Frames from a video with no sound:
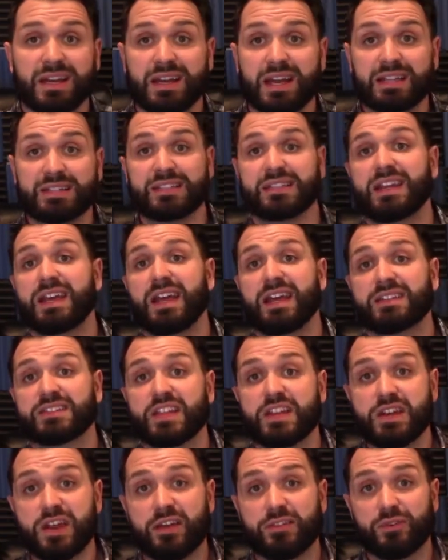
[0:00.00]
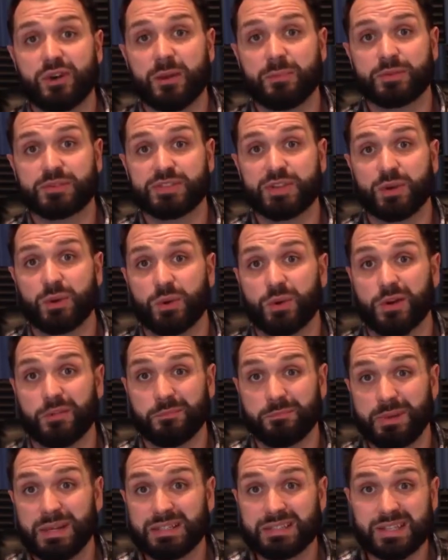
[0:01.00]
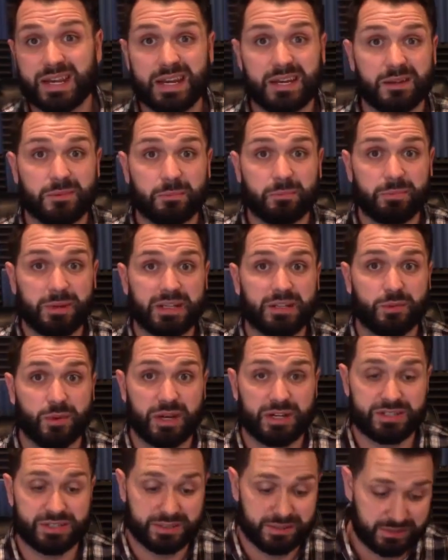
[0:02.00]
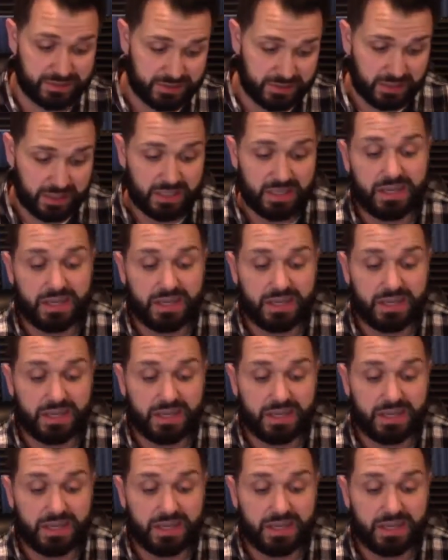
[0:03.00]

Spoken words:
and today is another episode of Big Data, Big Questions.